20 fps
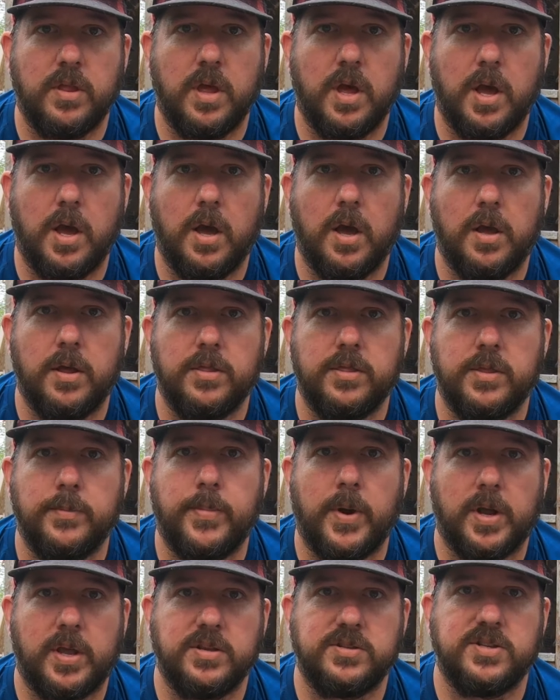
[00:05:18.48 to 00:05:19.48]
uh, the
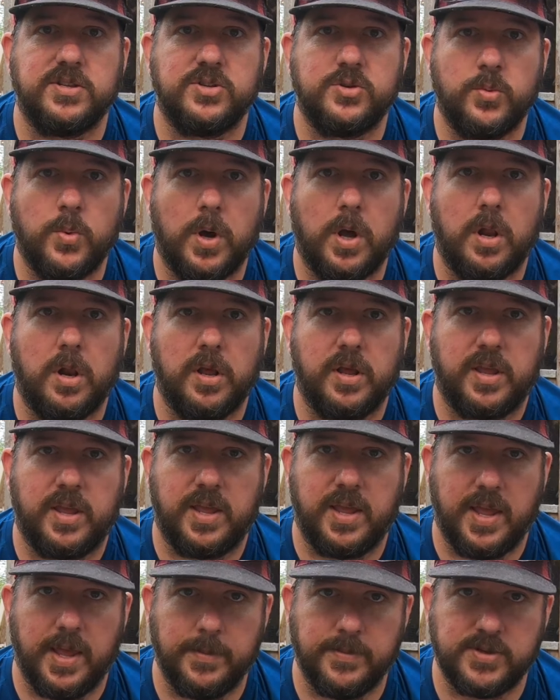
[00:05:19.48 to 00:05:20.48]
buckets as well. It
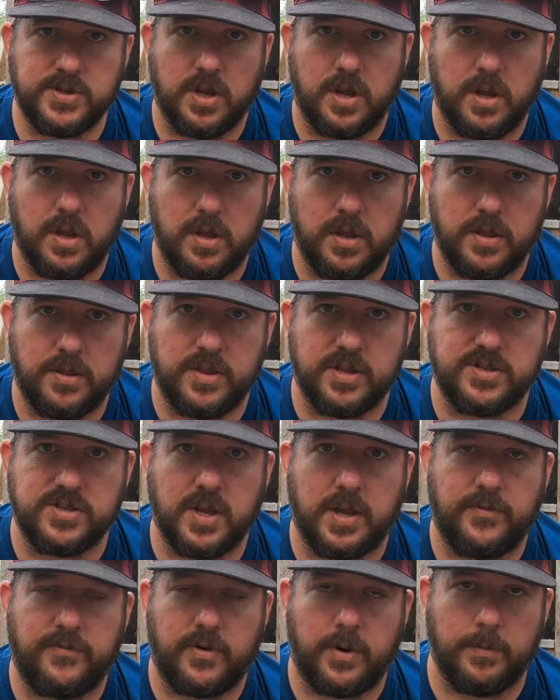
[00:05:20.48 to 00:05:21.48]
keeps uh, the
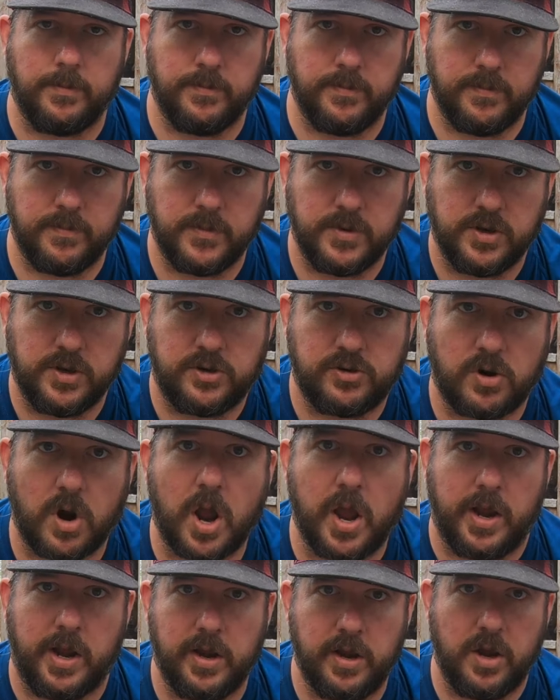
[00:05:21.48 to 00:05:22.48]
sun from
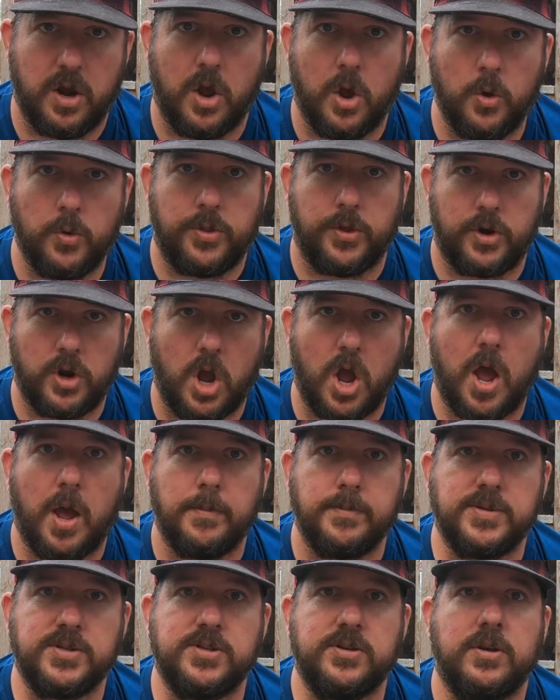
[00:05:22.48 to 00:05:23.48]
drying out the
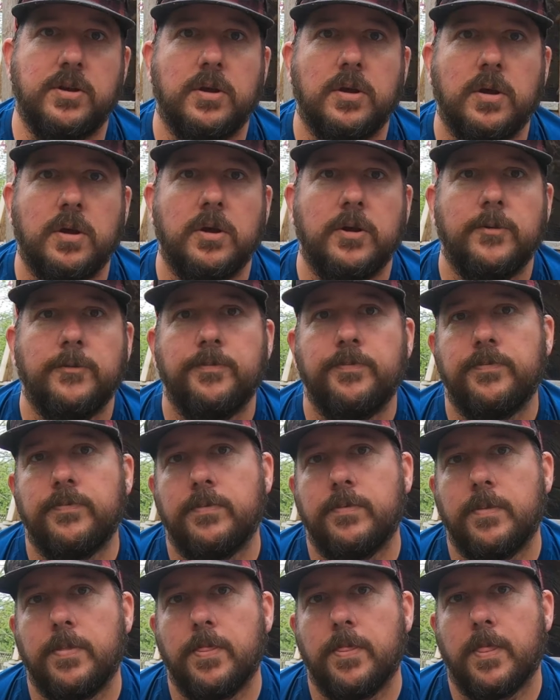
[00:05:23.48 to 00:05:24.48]
tops.
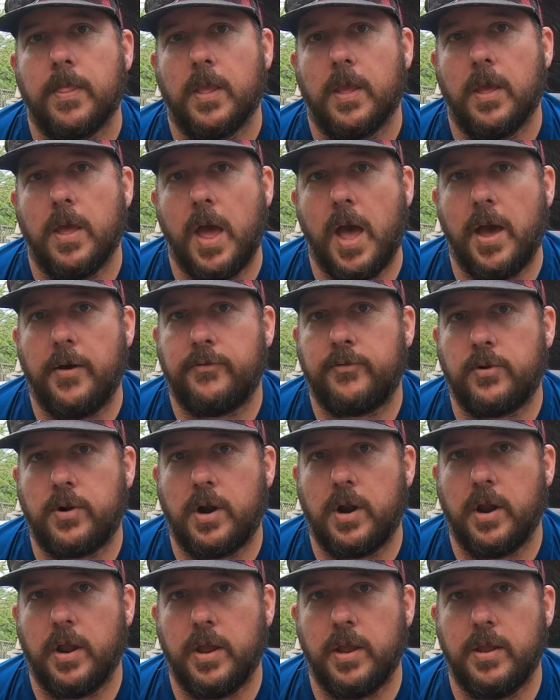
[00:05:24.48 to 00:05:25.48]

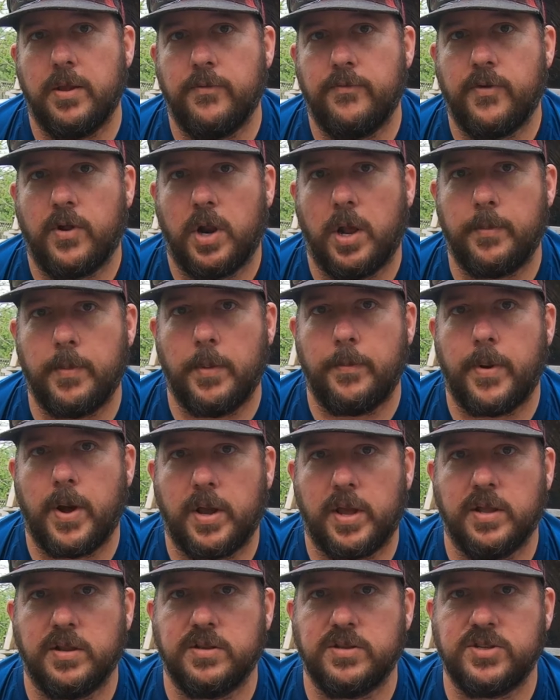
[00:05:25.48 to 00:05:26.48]
After I fill up my
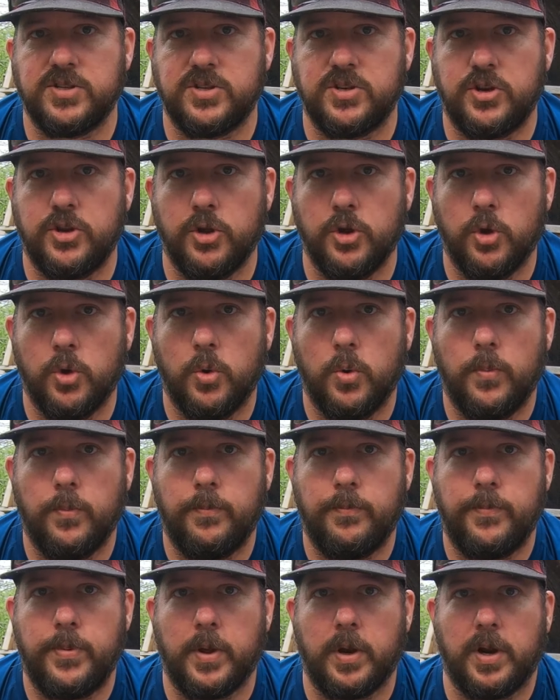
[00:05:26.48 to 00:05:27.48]
buckets to
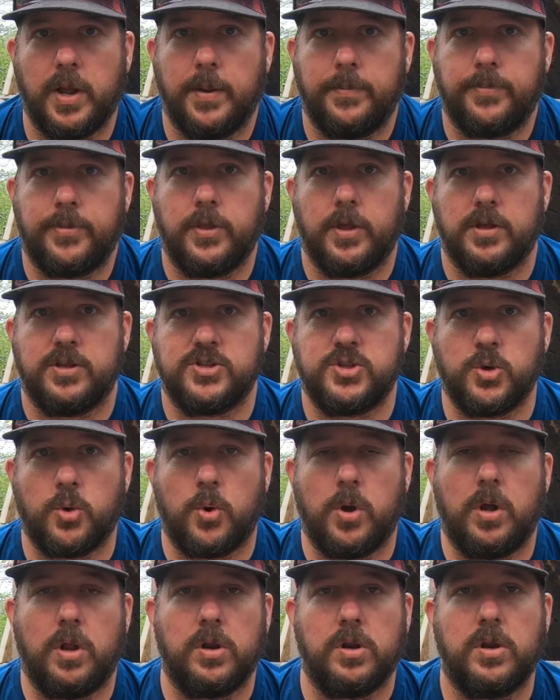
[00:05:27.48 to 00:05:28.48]
fill up the
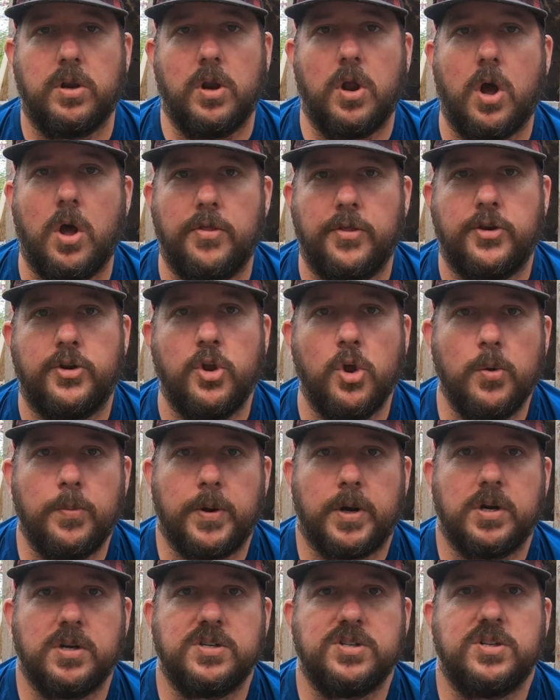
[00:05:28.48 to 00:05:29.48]
soil on the
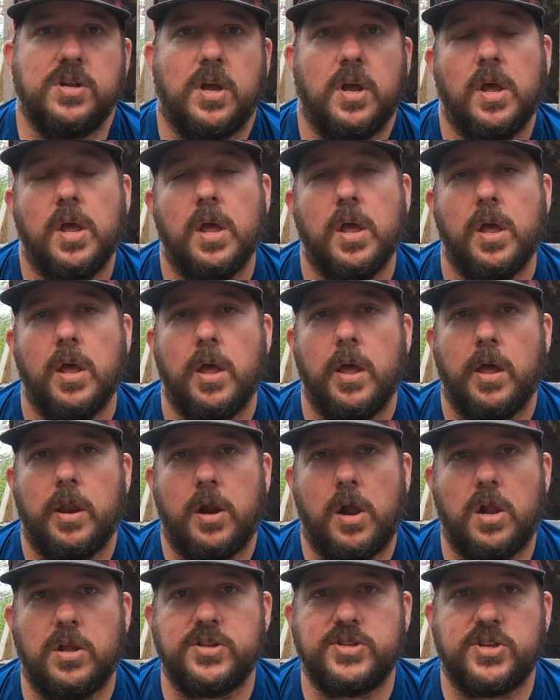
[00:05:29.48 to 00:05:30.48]
tubers,
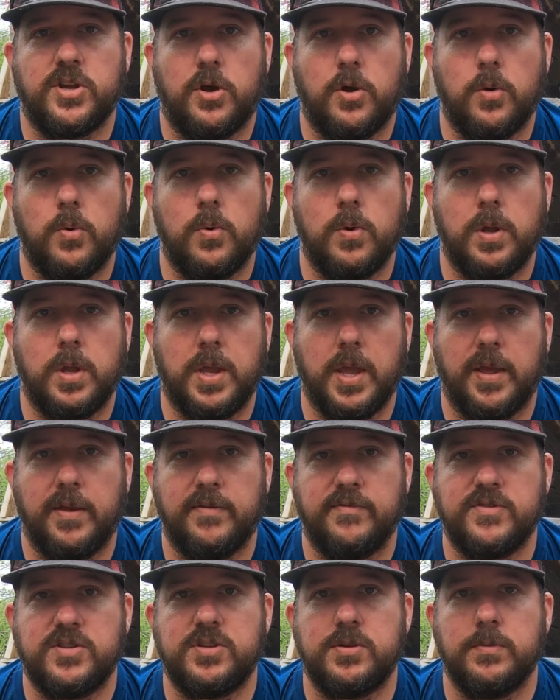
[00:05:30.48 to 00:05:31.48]
it also
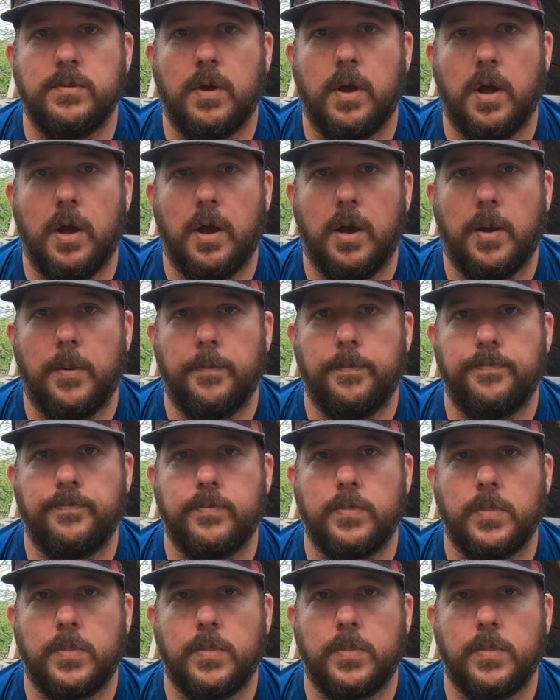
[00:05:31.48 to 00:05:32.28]
gives um,